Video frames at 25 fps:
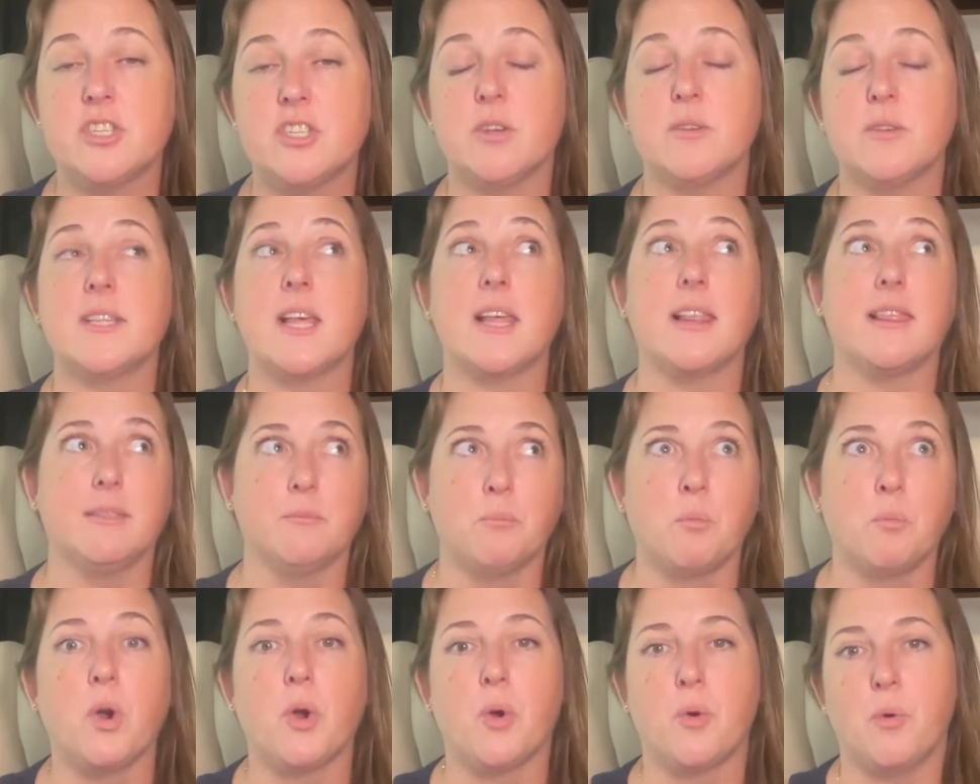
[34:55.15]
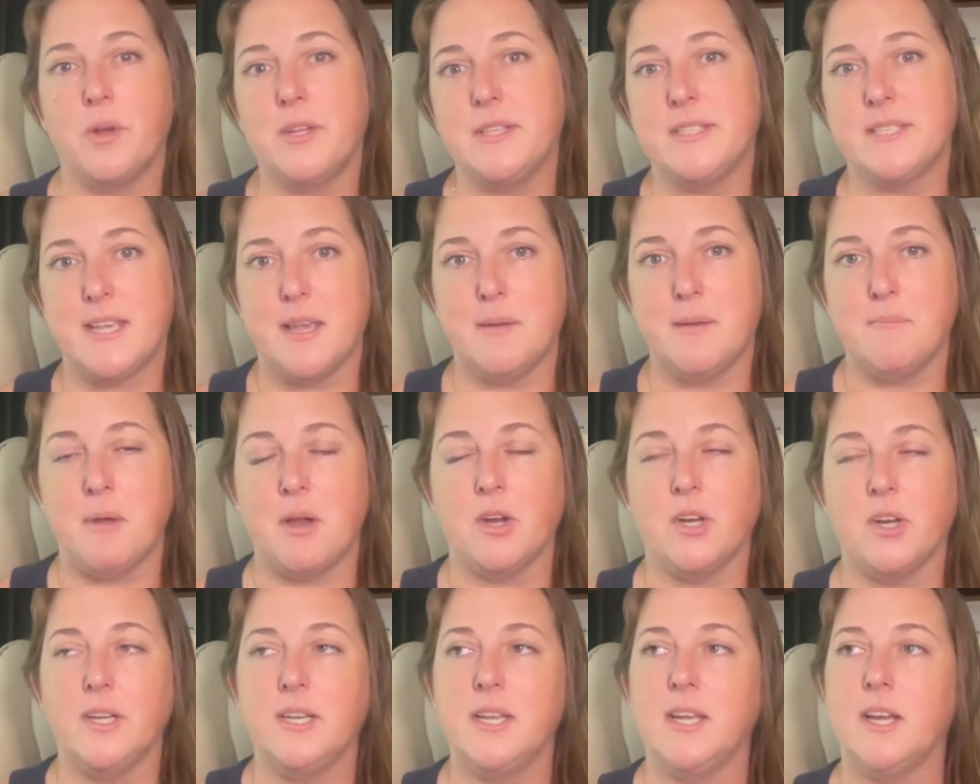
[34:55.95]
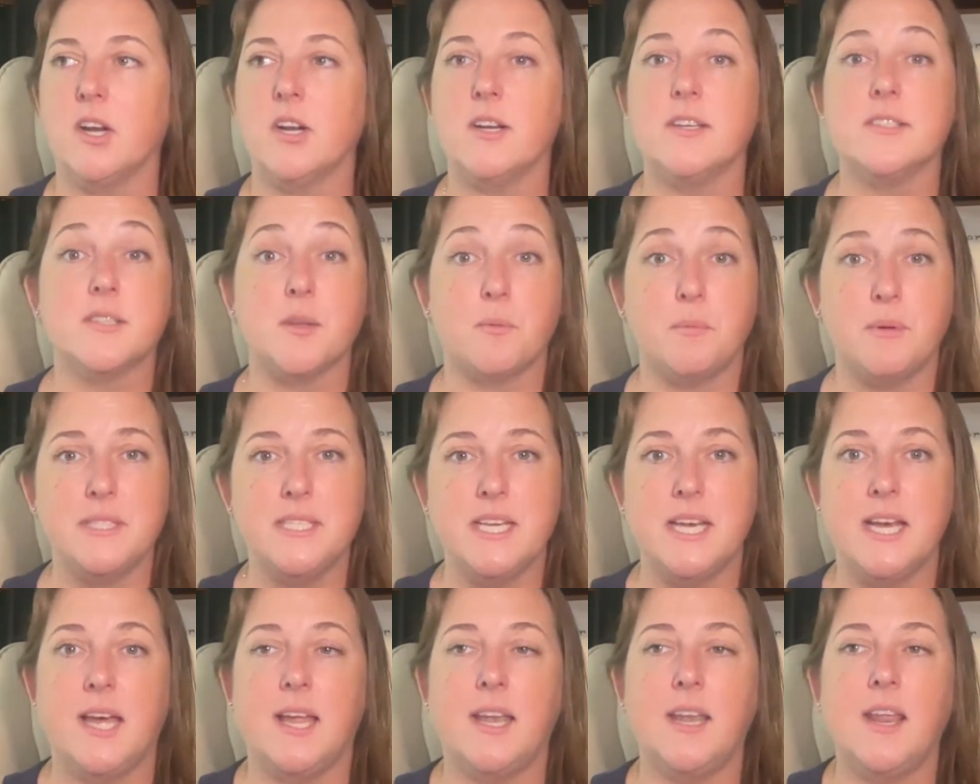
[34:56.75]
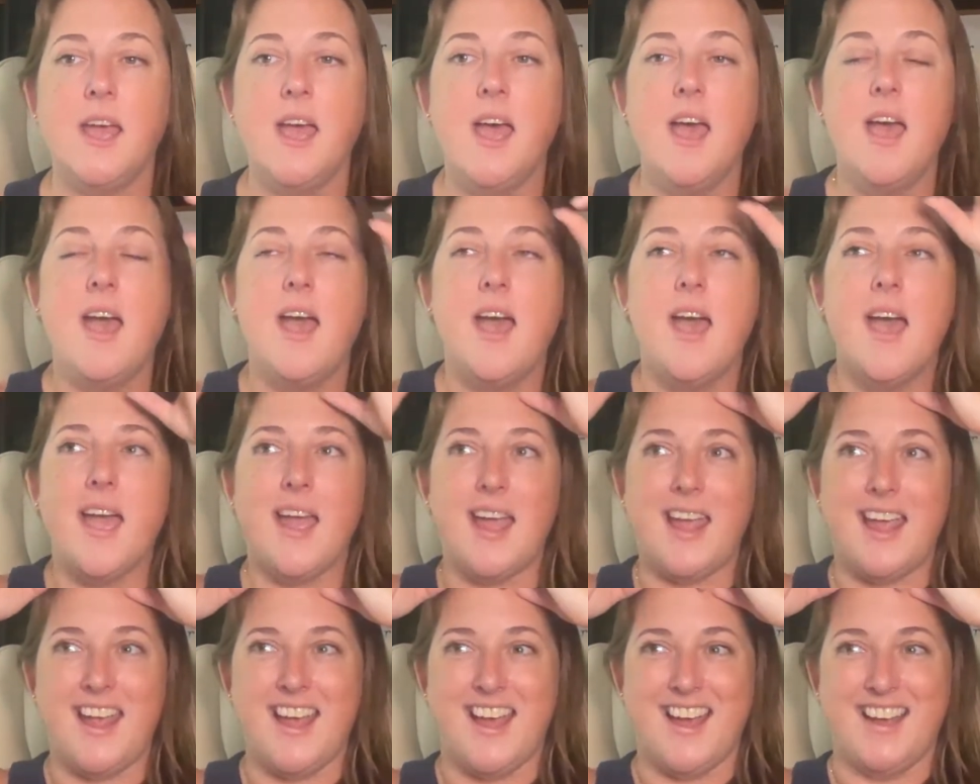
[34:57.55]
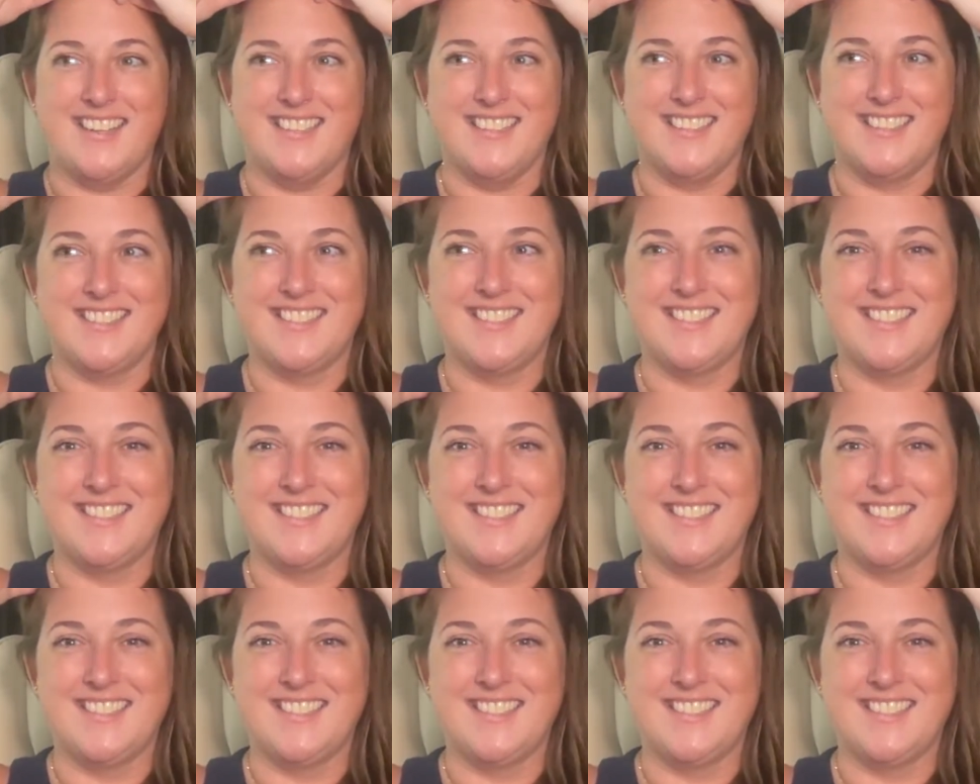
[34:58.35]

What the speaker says: So I was like, we're going to get married here. And so we did. And